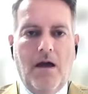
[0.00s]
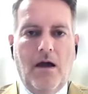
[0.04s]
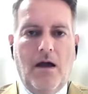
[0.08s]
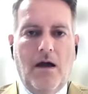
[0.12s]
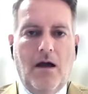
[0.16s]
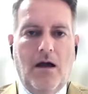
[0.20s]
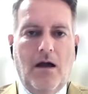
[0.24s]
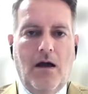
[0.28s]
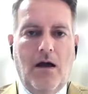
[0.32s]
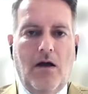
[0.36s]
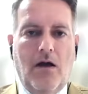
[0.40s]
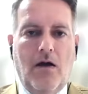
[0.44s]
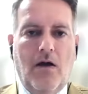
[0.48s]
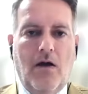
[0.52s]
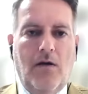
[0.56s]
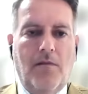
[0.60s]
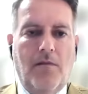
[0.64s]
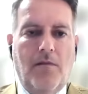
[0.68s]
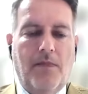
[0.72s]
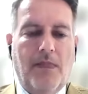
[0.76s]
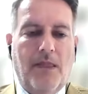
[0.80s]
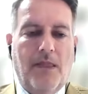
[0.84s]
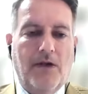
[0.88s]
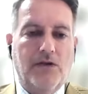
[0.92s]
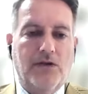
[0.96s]

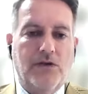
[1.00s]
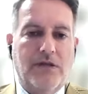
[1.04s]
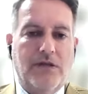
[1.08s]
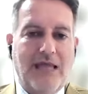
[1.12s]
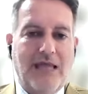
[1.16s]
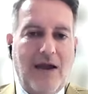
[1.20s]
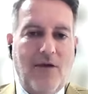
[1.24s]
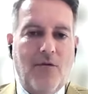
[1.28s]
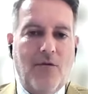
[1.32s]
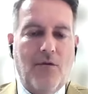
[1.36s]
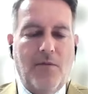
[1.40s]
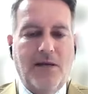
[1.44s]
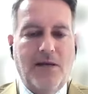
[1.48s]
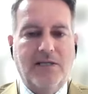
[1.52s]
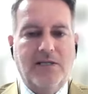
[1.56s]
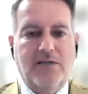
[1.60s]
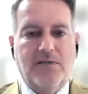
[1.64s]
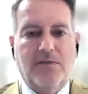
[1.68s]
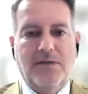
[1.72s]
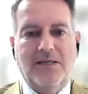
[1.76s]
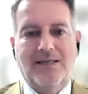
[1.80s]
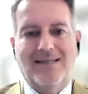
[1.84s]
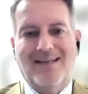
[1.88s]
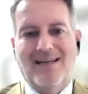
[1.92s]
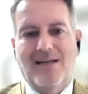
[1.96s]
Um, so that remains
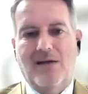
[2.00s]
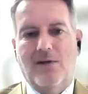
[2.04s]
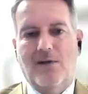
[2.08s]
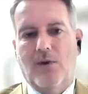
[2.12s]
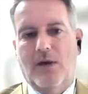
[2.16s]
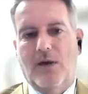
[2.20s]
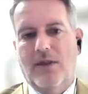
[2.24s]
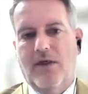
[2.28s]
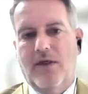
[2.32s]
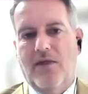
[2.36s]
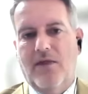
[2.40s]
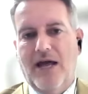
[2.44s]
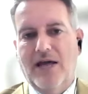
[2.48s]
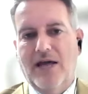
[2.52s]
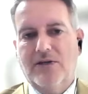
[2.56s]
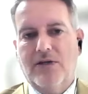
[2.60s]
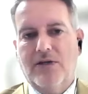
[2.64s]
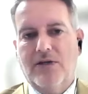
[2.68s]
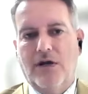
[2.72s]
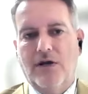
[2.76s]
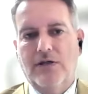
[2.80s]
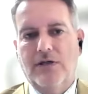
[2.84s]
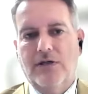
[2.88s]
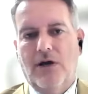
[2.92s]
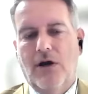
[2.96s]
to be seen whether that's
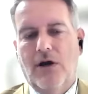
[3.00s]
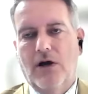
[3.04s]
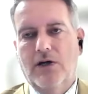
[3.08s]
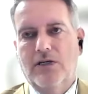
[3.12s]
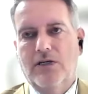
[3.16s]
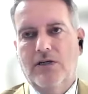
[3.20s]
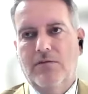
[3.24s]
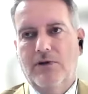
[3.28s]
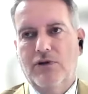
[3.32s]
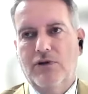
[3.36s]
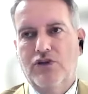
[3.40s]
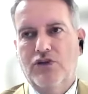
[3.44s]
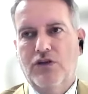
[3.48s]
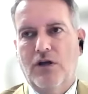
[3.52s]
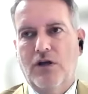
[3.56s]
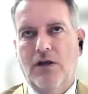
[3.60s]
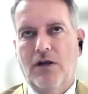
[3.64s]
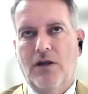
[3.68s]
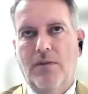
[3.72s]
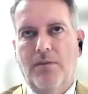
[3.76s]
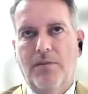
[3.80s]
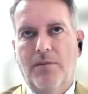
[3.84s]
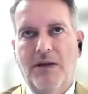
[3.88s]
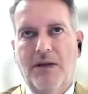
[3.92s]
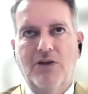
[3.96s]
going to hurt him, but
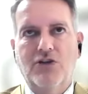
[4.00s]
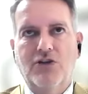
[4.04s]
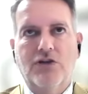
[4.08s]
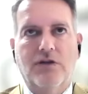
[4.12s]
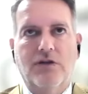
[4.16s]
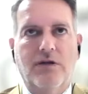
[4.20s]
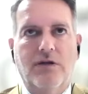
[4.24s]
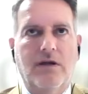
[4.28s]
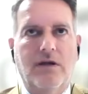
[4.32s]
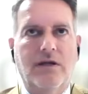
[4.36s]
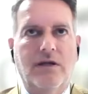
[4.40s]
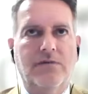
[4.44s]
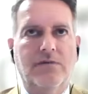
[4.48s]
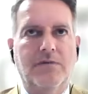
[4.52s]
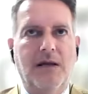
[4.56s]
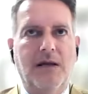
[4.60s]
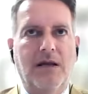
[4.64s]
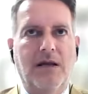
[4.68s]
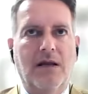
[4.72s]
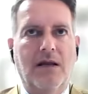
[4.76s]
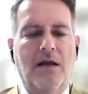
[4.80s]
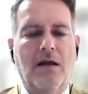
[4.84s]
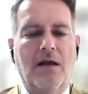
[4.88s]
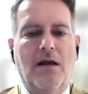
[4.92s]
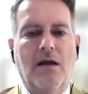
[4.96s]
certainly the picture that is
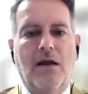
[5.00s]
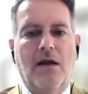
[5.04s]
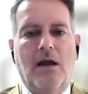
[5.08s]
being